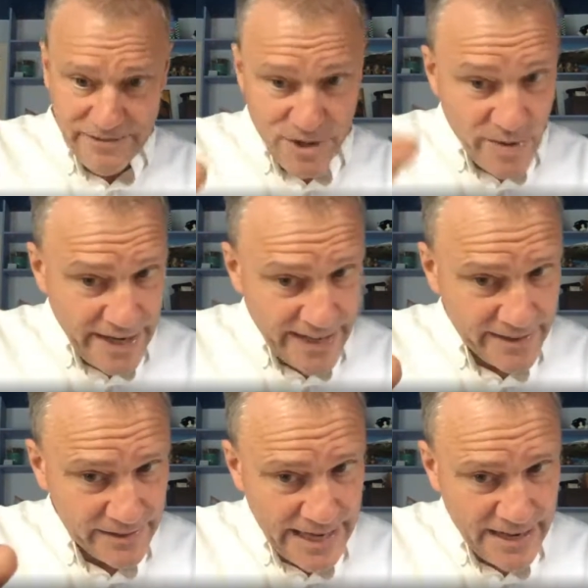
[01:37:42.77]
Go ahead
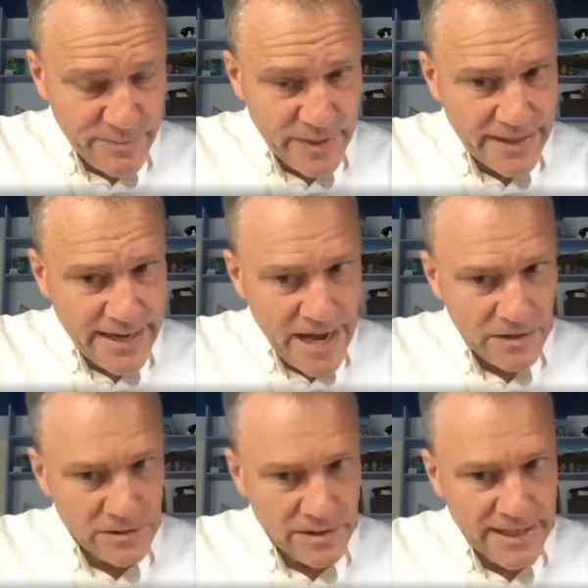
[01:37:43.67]
and laugh, but now
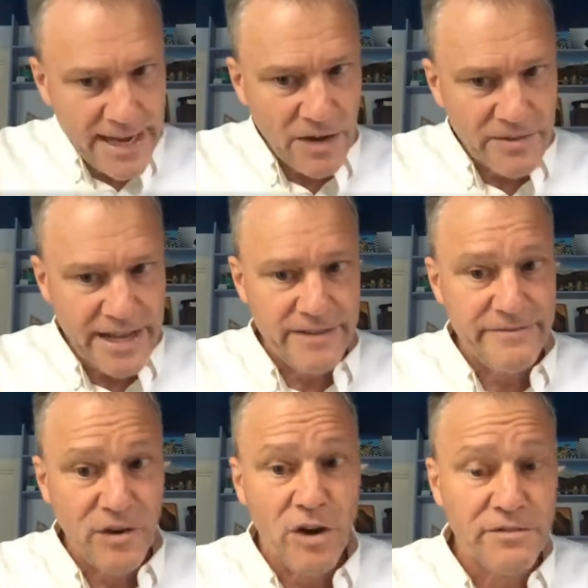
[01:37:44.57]
look at how that
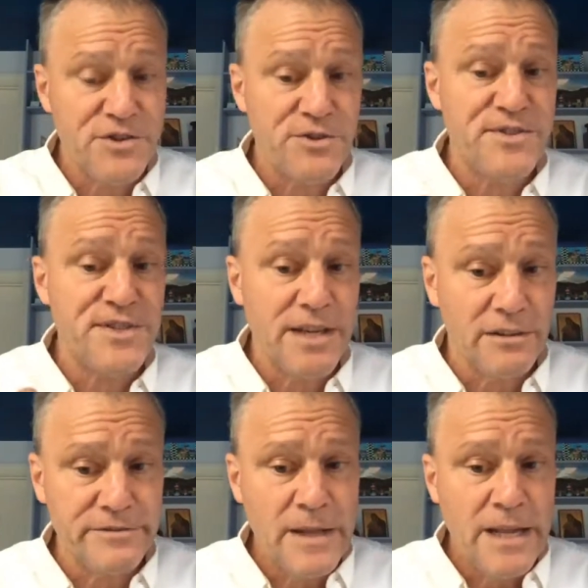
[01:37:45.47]
involves
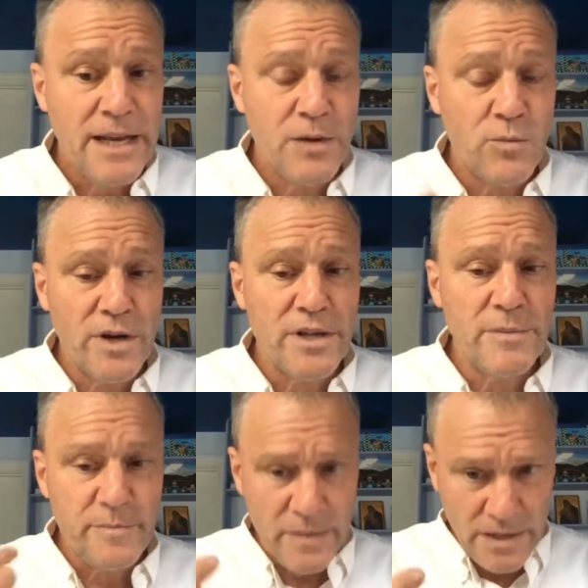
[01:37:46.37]
yourself. And one of
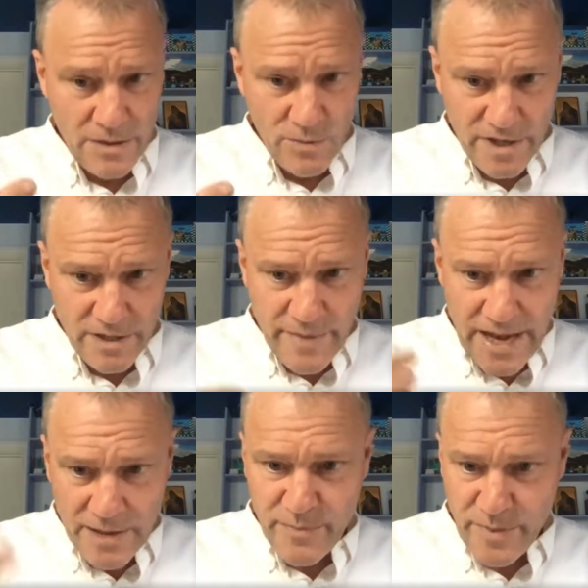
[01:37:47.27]
the
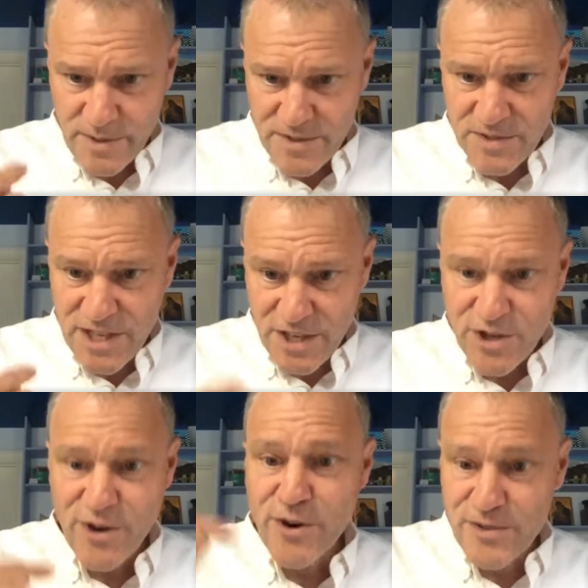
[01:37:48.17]
main persons he
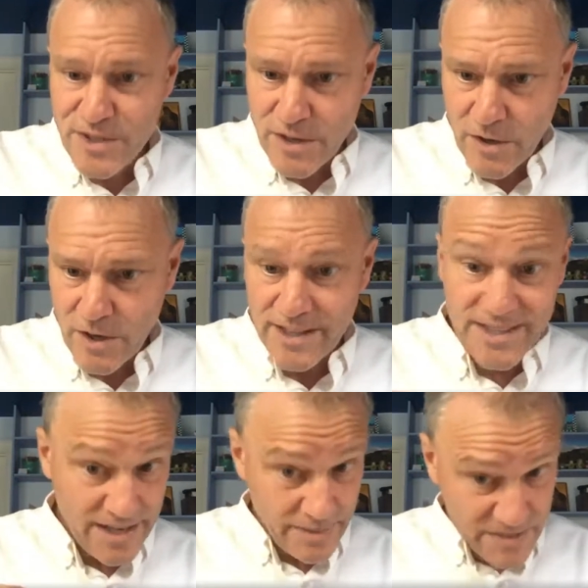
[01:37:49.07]
turns it on is
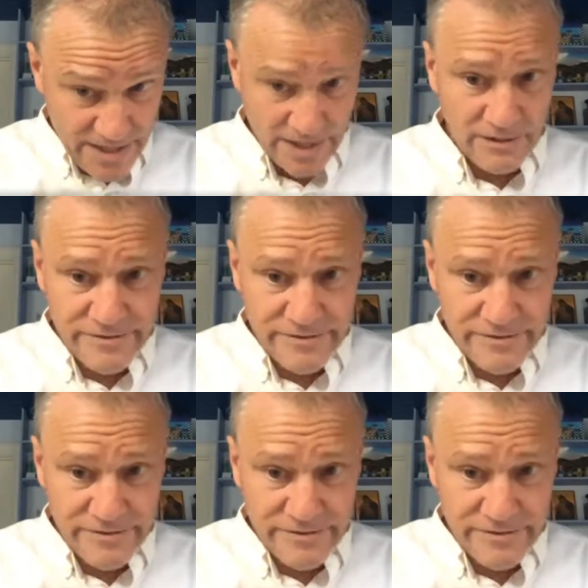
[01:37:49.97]
himself.